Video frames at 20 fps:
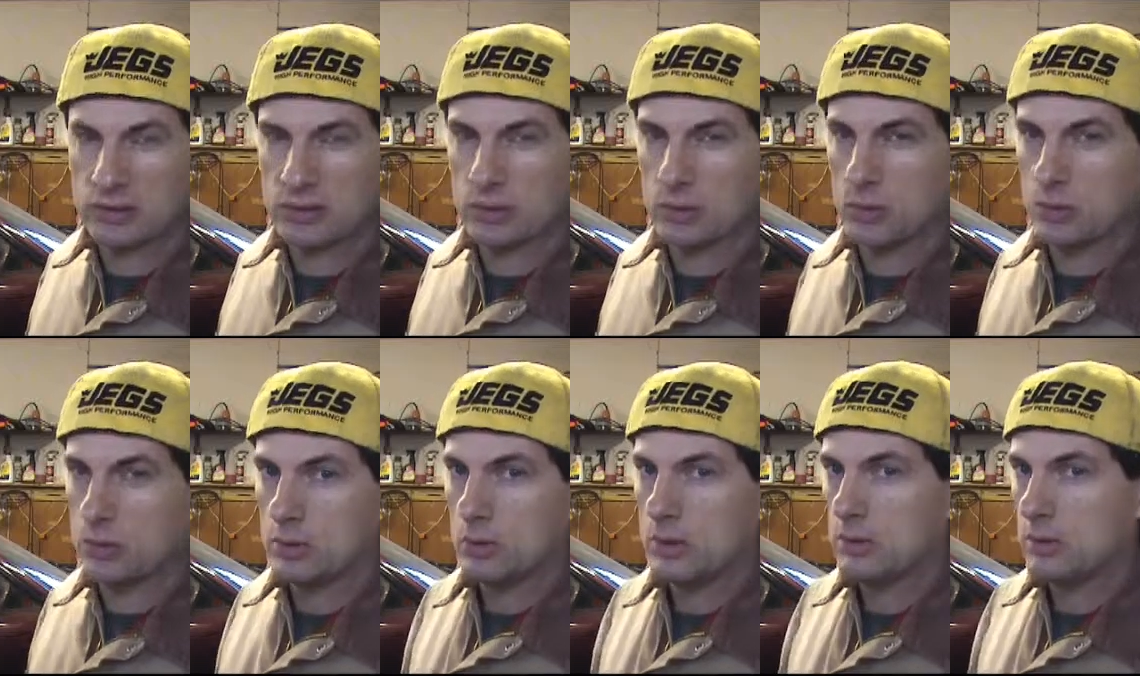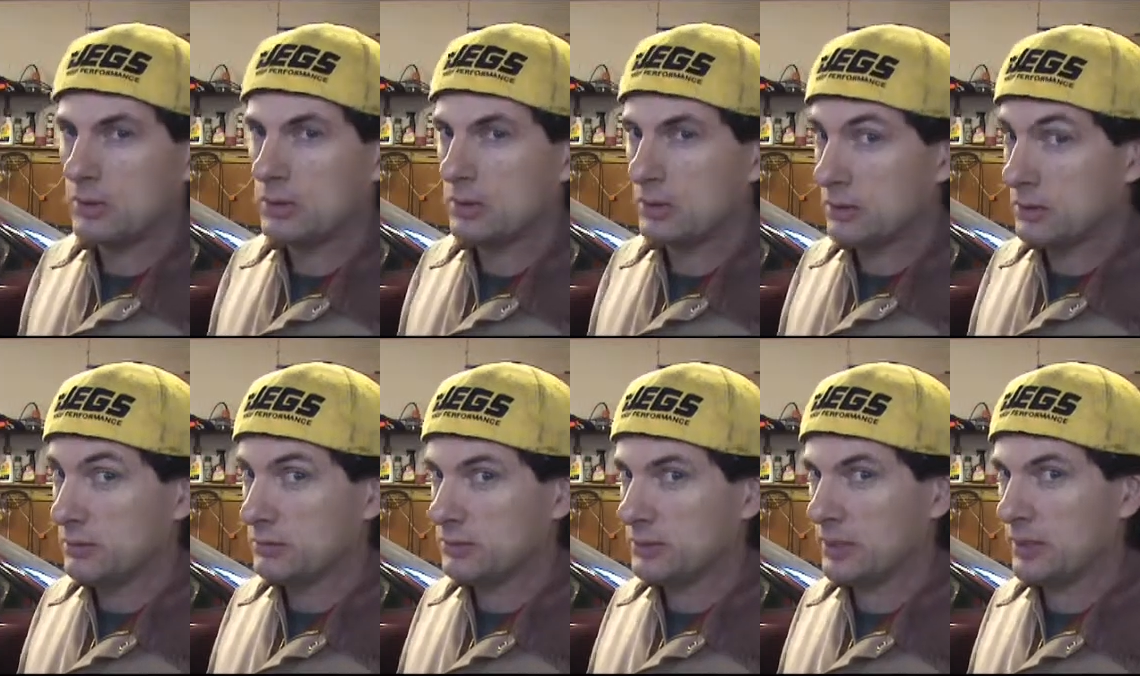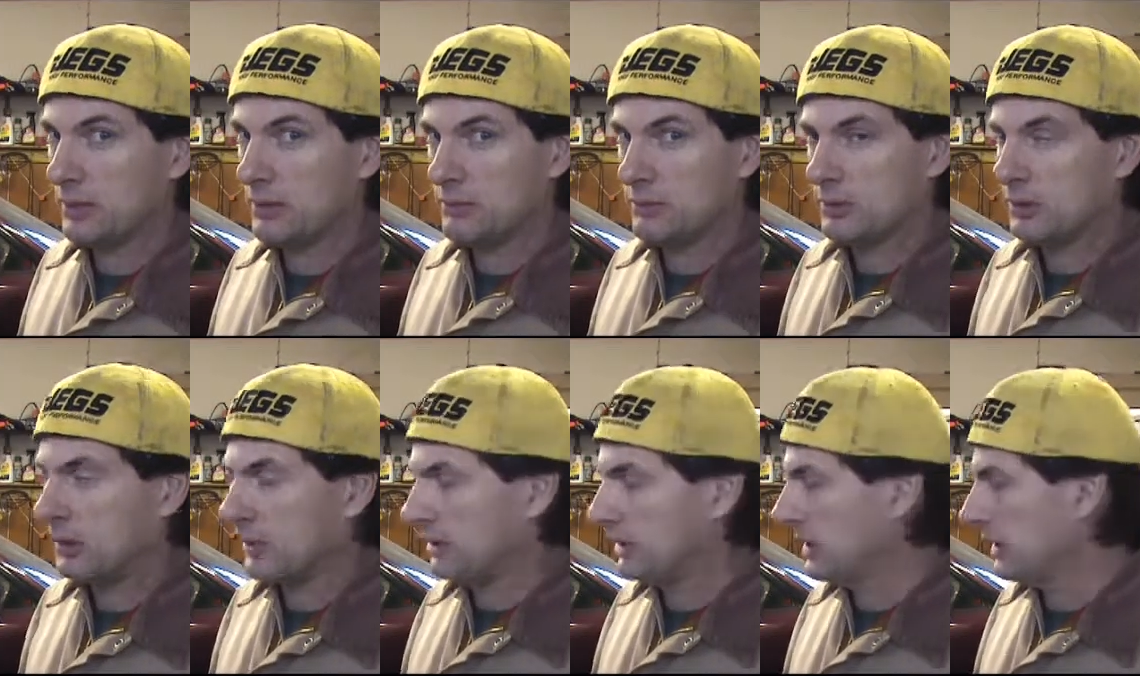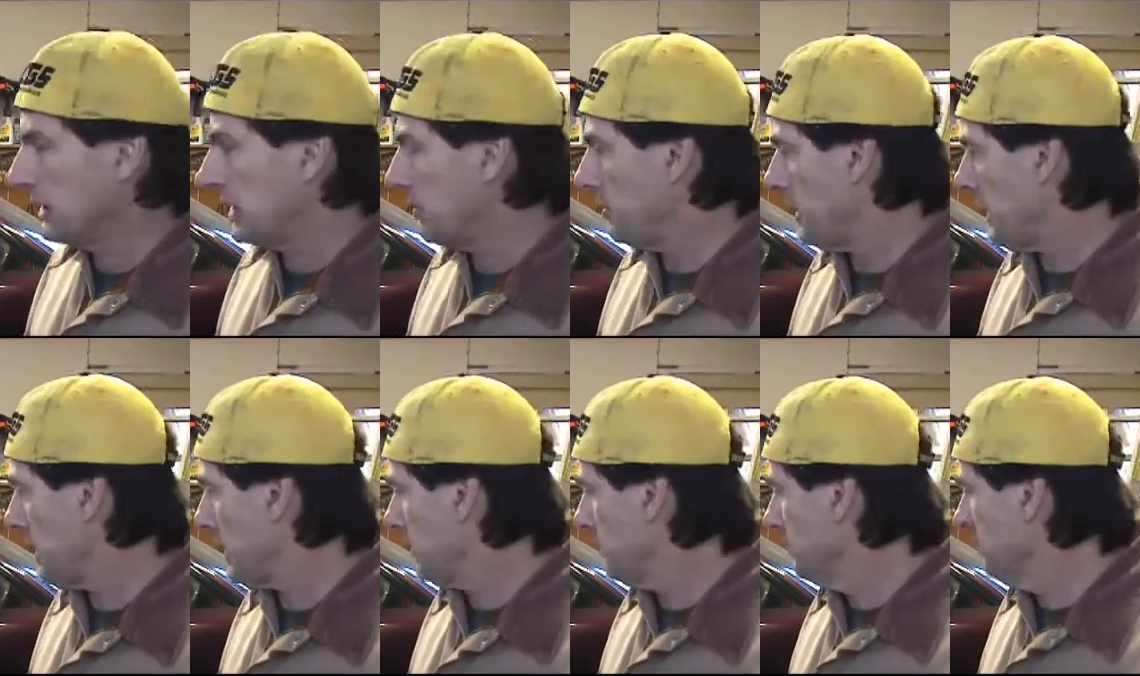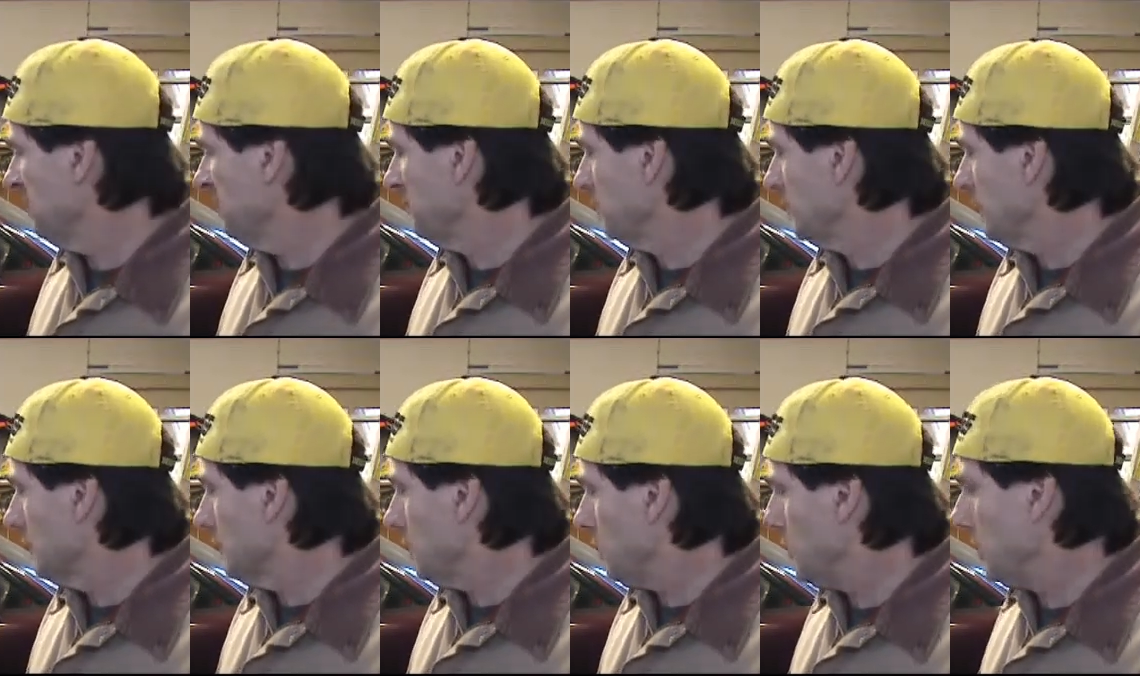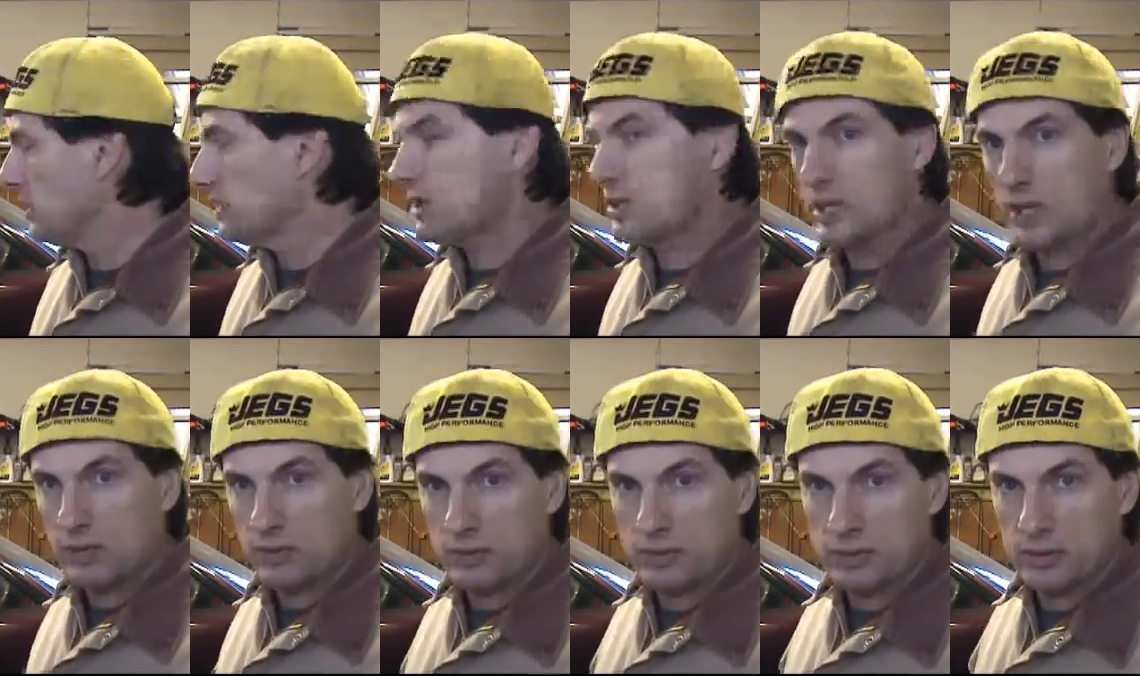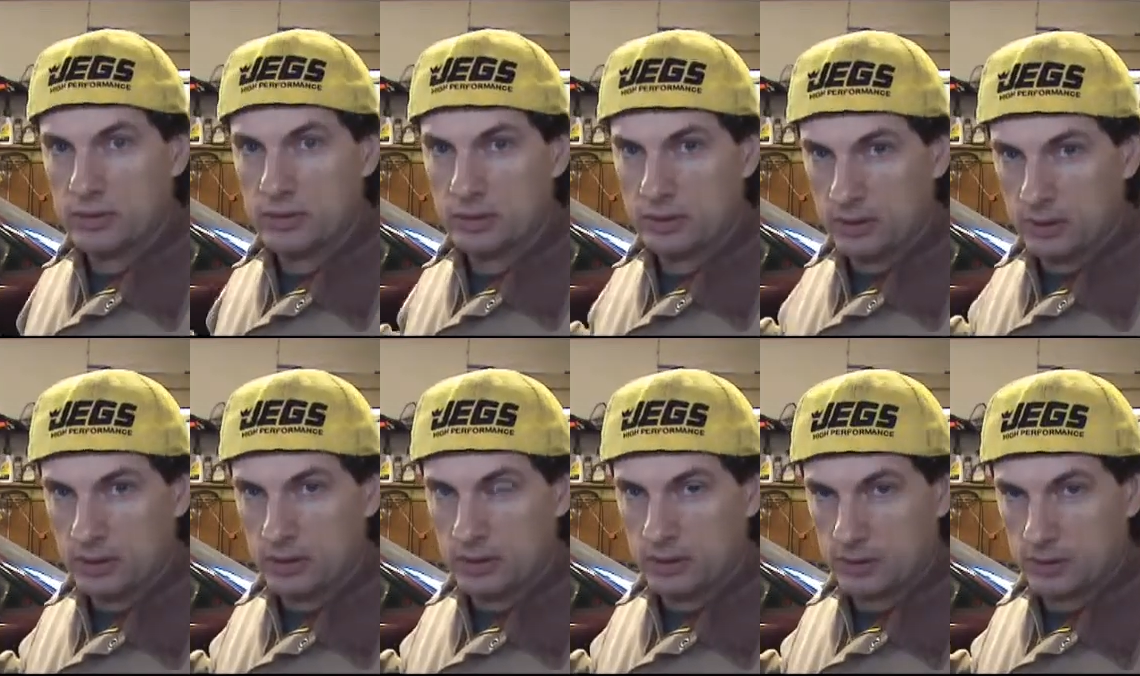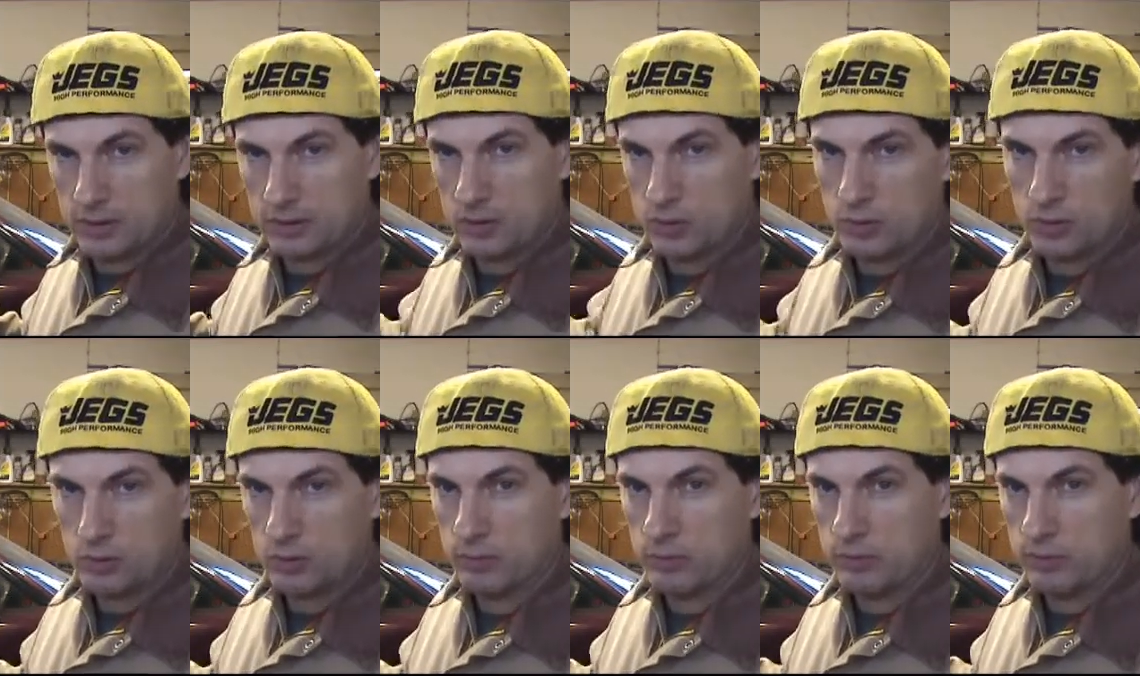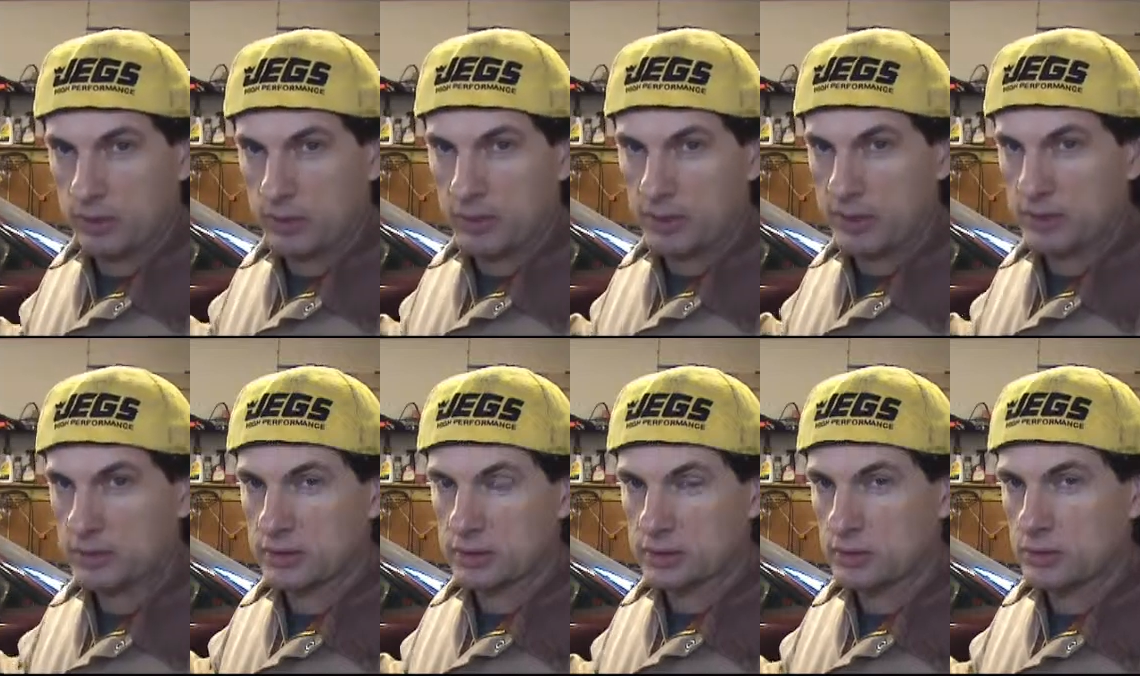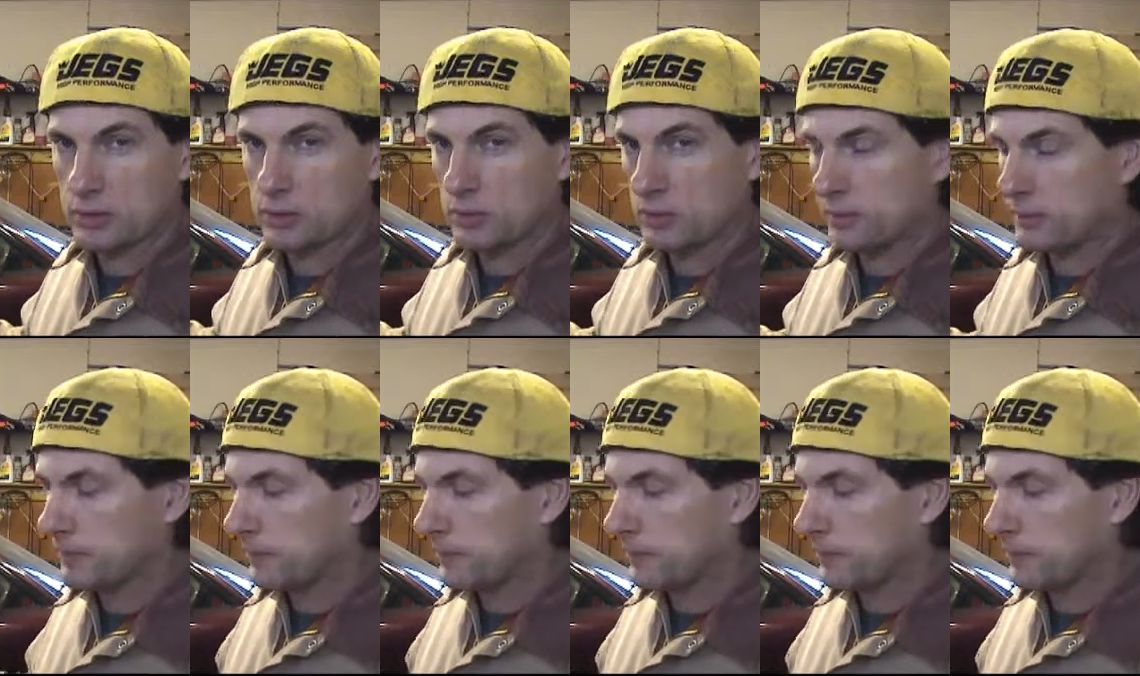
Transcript: is 2. Sorry, I take that back. 1.7 to 2. My biggest is 2.